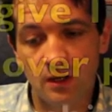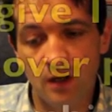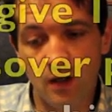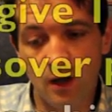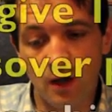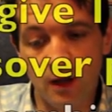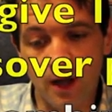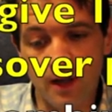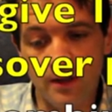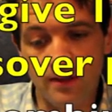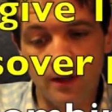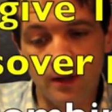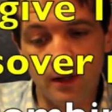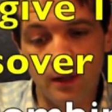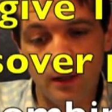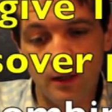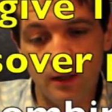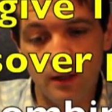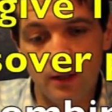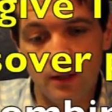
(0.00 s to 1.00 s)
Either
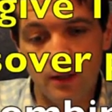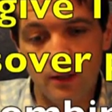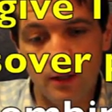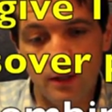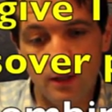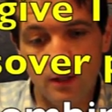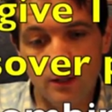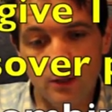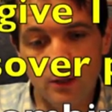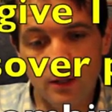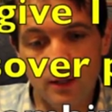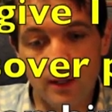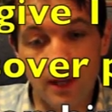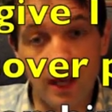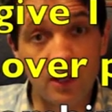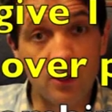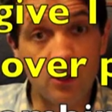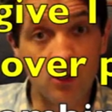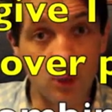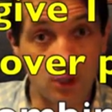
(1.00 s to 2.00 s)
you can
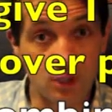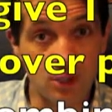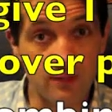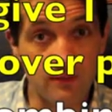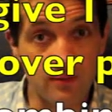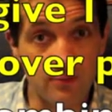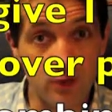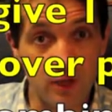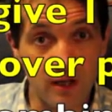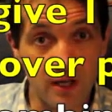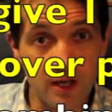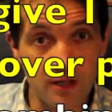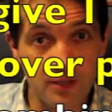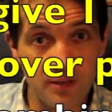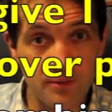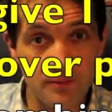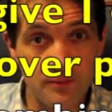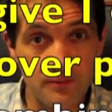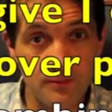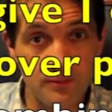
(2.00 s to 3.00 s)
get crossover
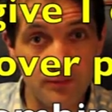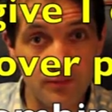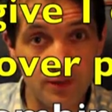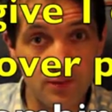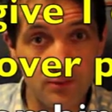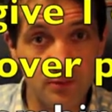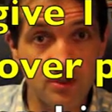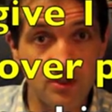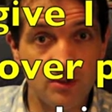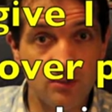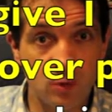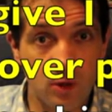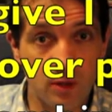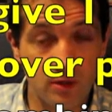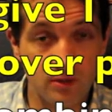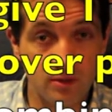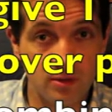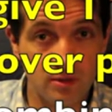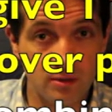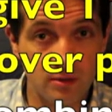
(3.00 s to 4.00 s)
product, which is
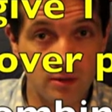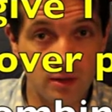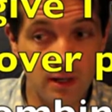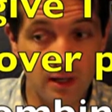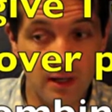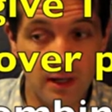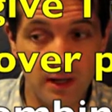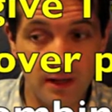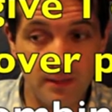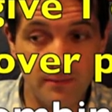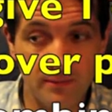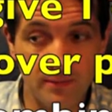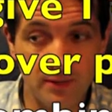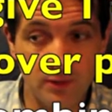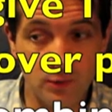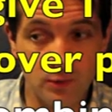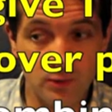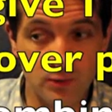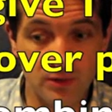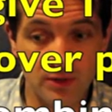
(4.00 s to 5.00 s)
what
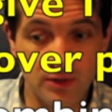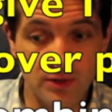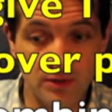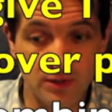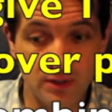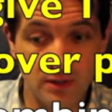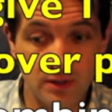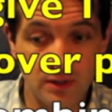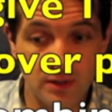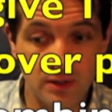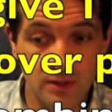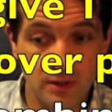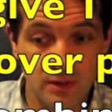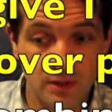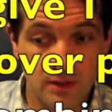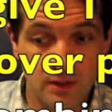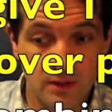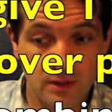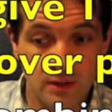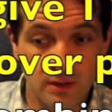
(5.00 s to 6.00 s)
causes
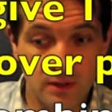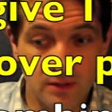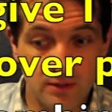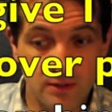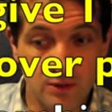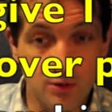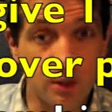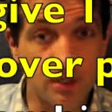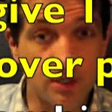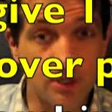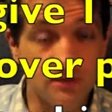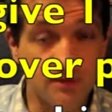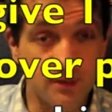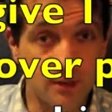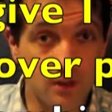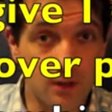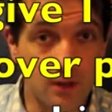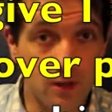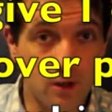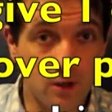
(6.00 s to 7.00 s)
the transfer
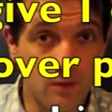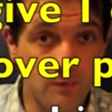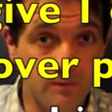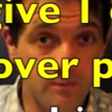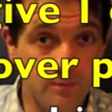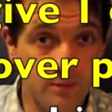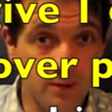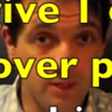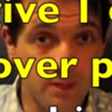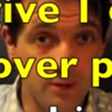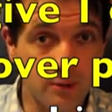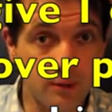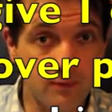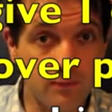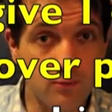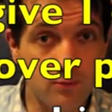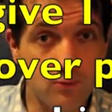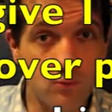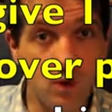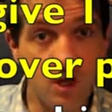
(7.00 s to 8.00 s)
of material
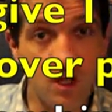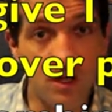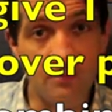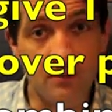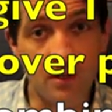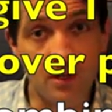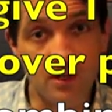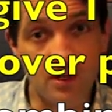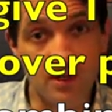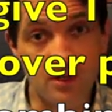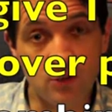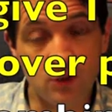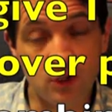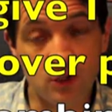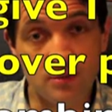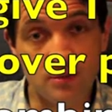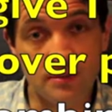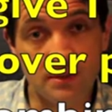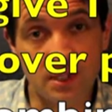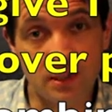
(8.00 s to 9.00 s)
from one homologous
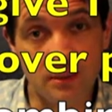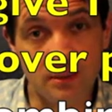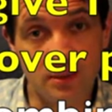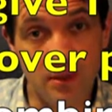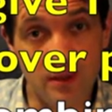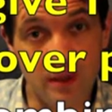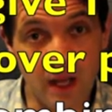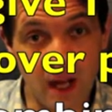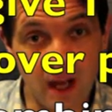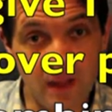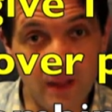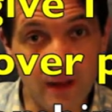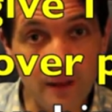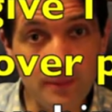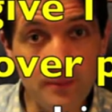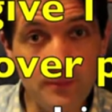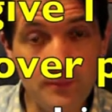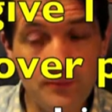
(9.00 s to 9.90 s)
chromosome to the other,